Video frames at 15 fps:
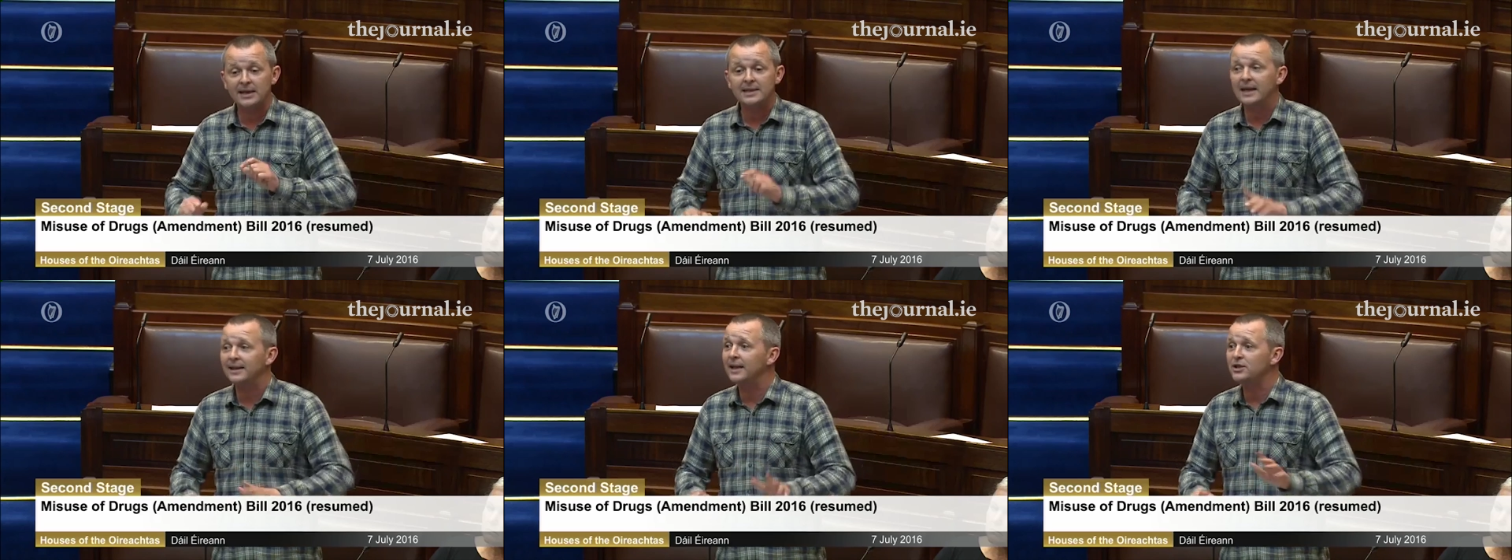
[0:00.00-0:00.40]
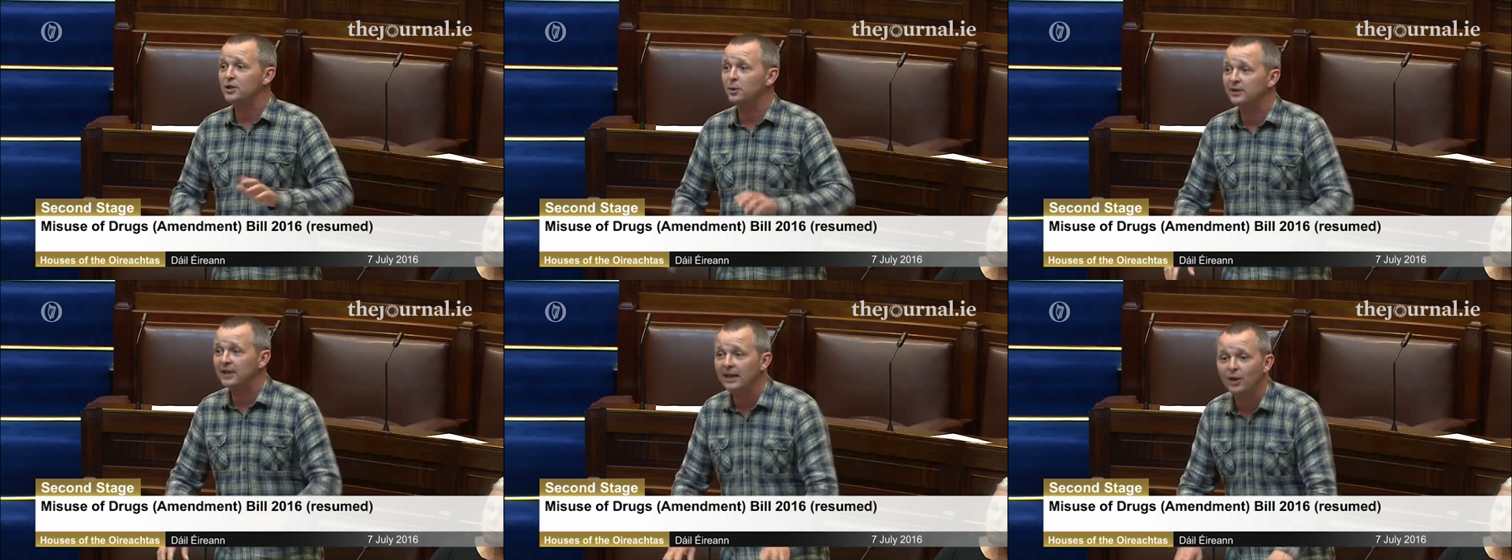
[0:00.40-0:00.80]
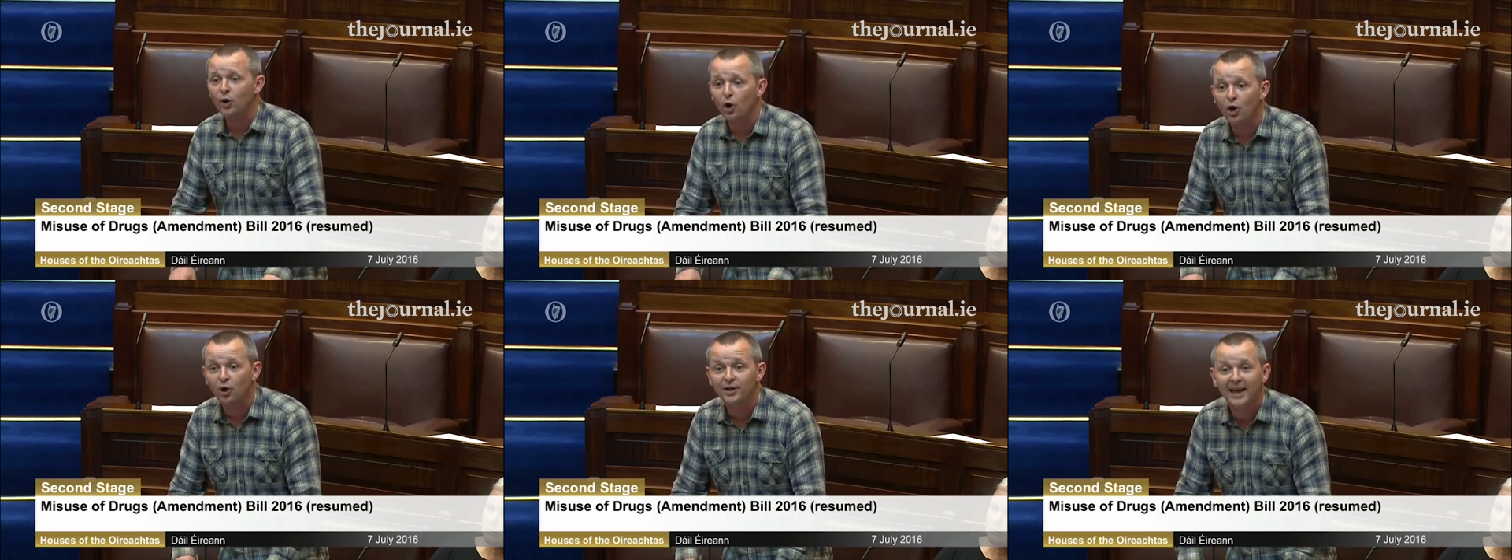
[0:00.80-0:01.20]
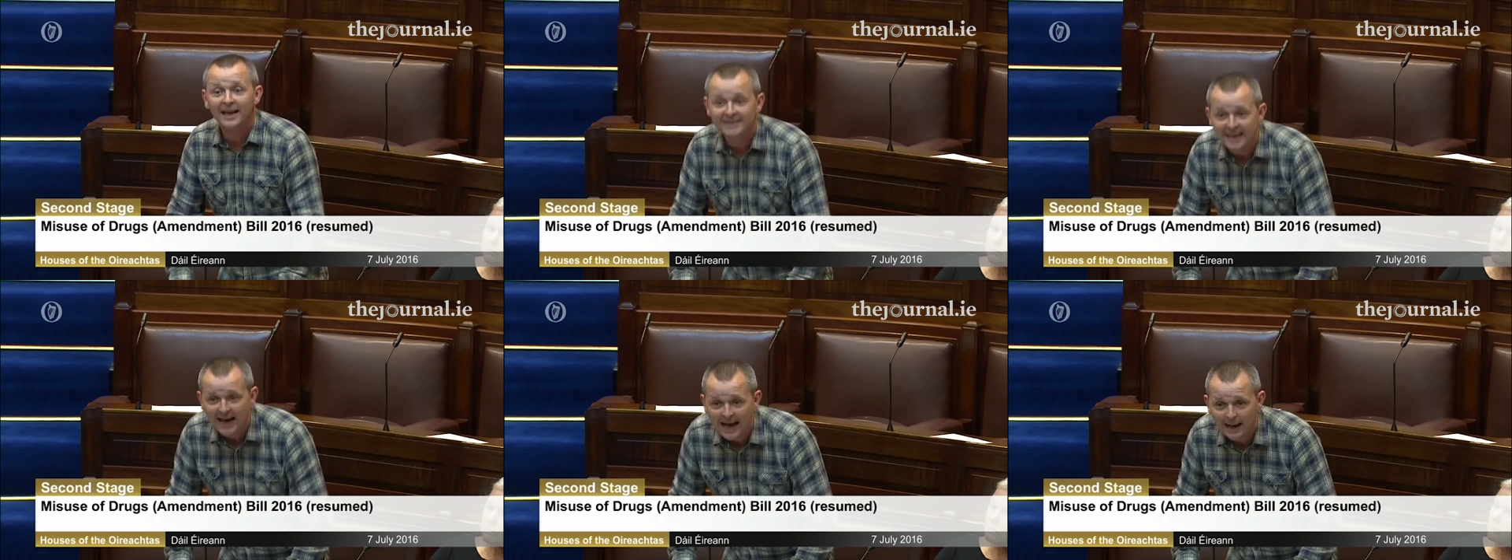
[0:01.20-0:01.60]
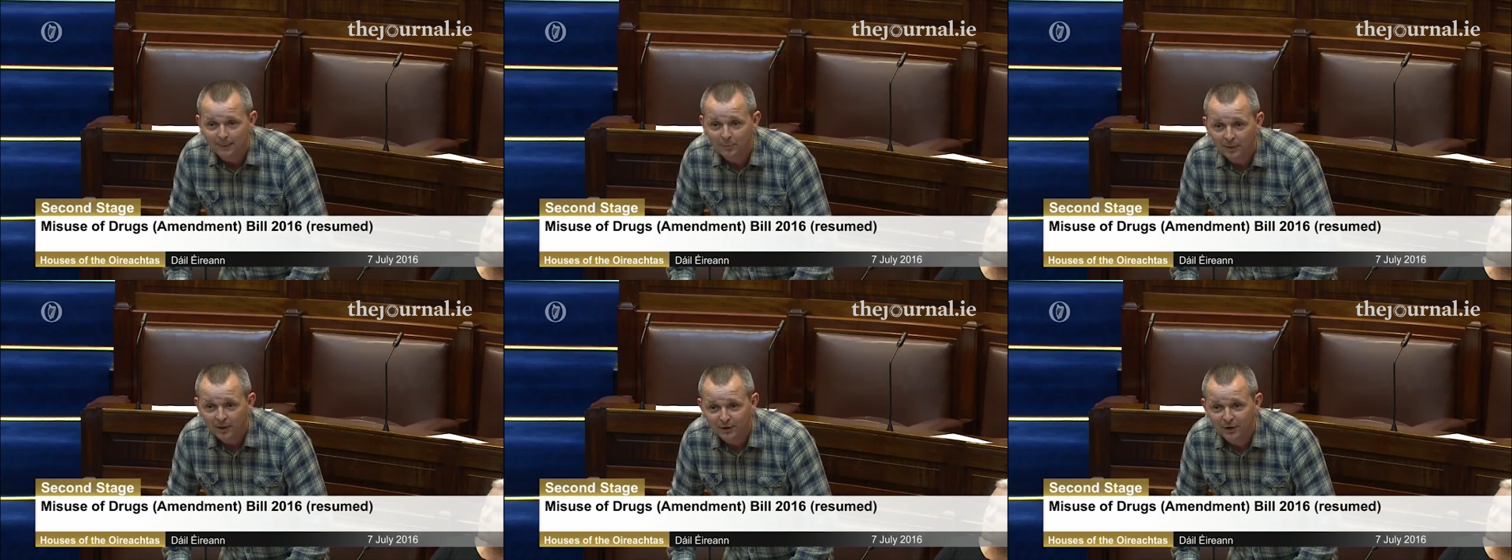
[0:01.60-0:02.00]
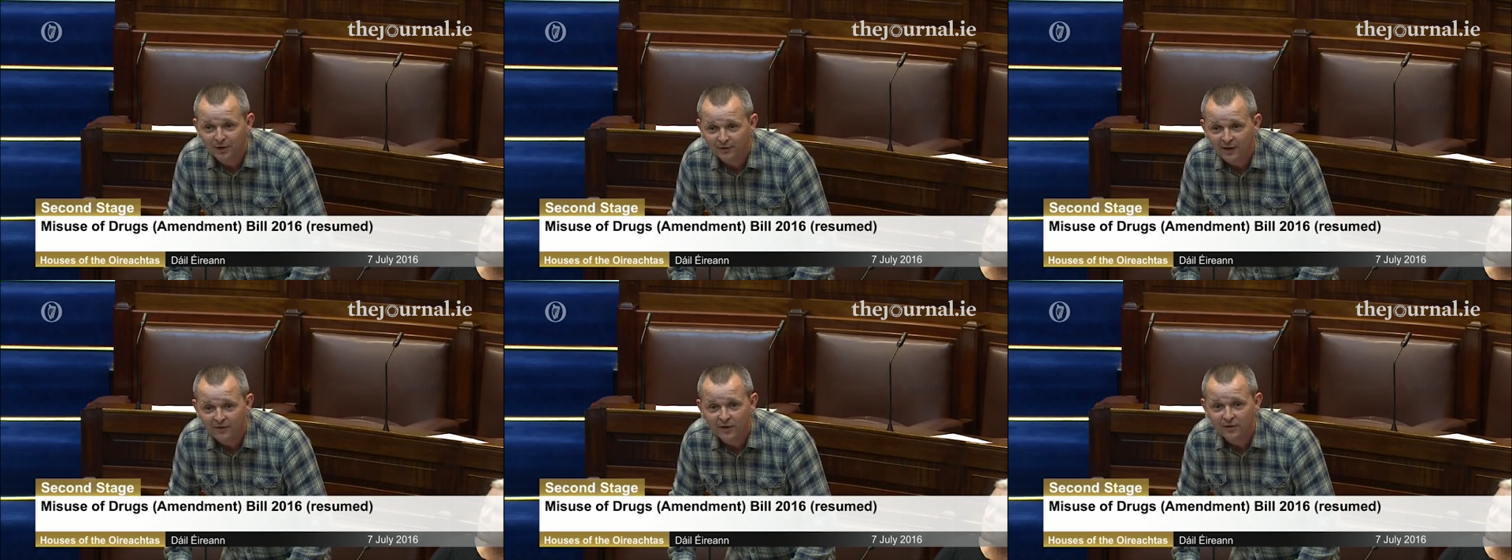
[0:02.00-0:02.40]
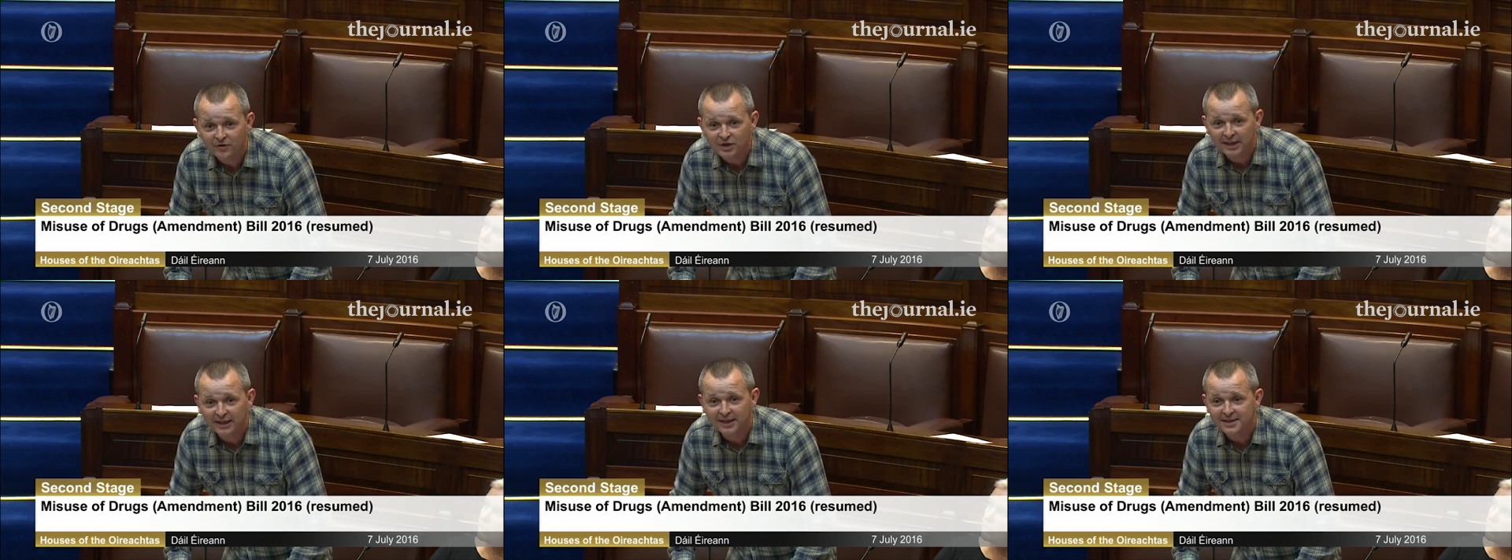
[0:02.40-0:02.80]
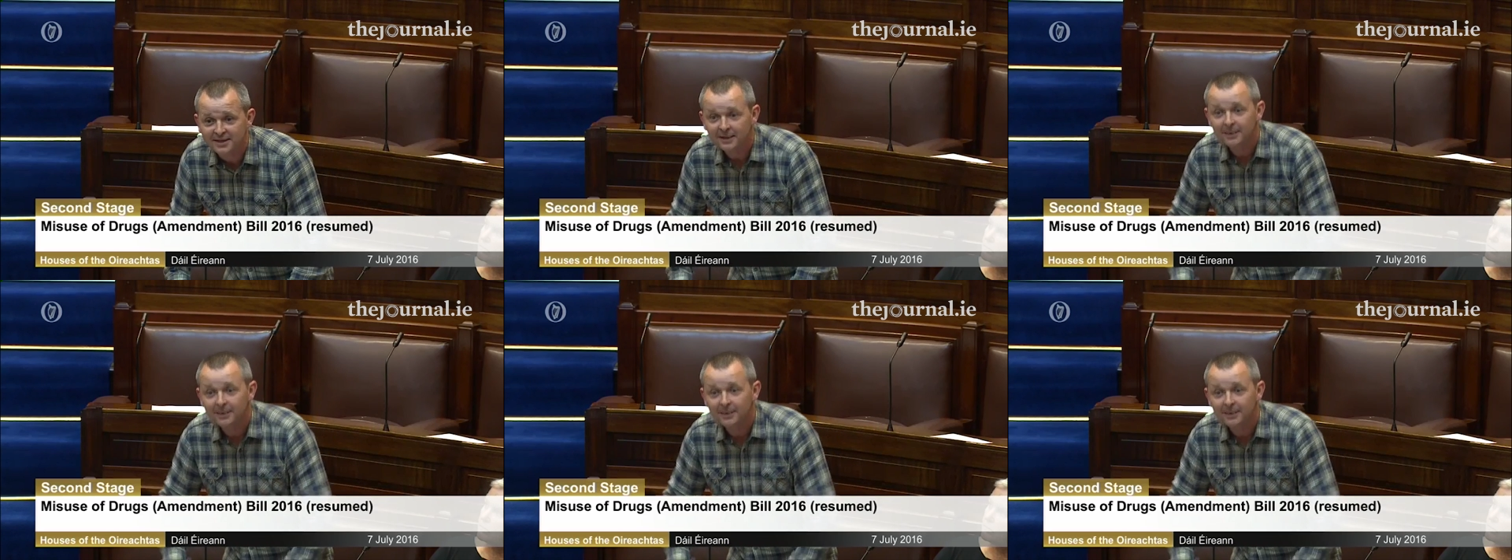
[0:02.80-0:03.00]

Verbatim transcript: and I do a thing called a dab. I don't know if you've ever seen it.